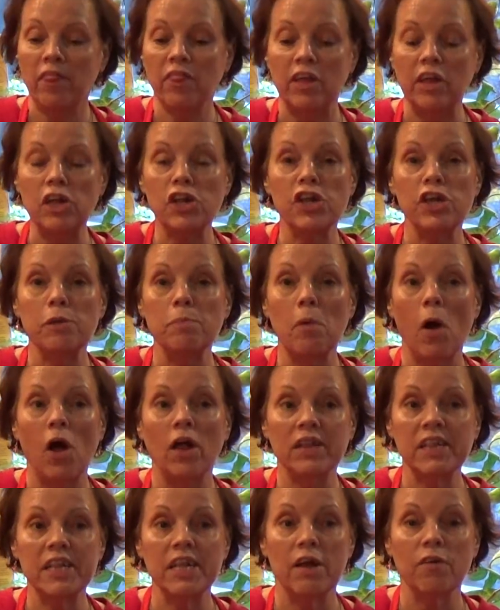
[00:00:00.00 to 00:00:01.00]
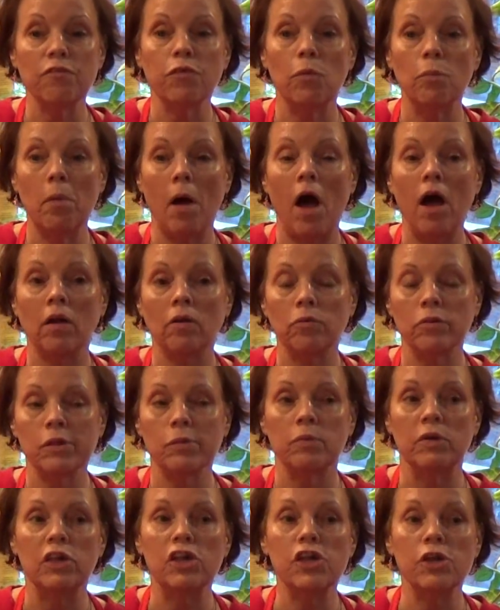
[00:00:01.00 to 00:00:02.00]
think she bought several
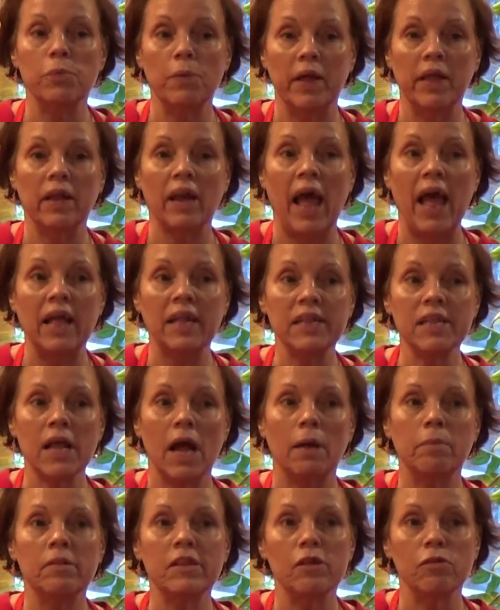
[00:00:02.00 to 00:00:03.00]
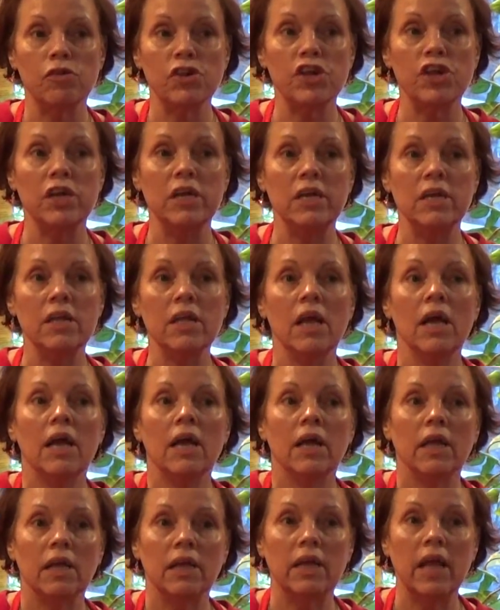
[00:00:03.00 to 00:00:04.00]
bottles when she went last time. So she
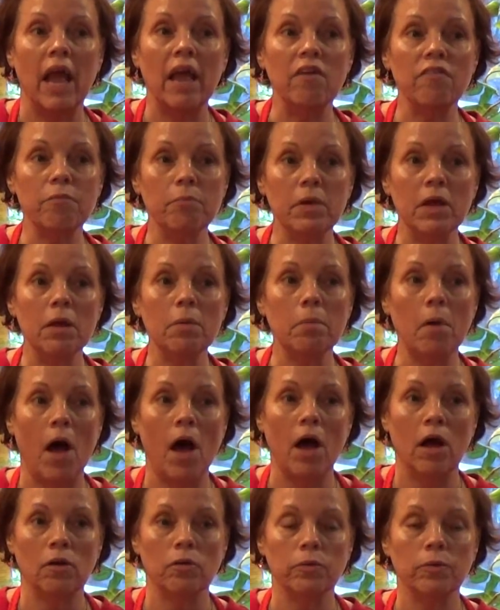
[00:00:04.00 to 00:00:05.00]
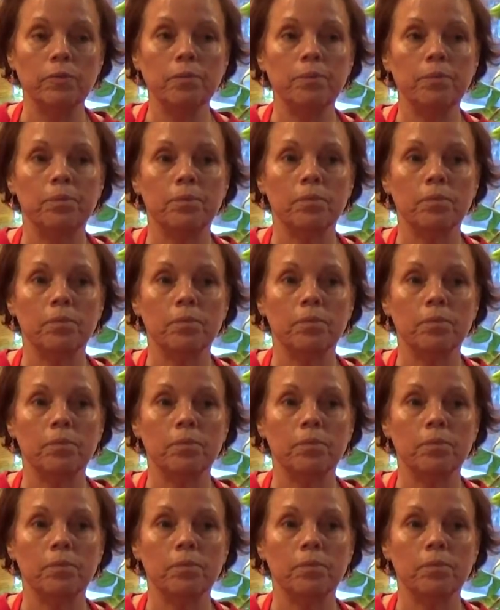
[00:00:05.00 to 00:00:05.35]
gave me a bottle.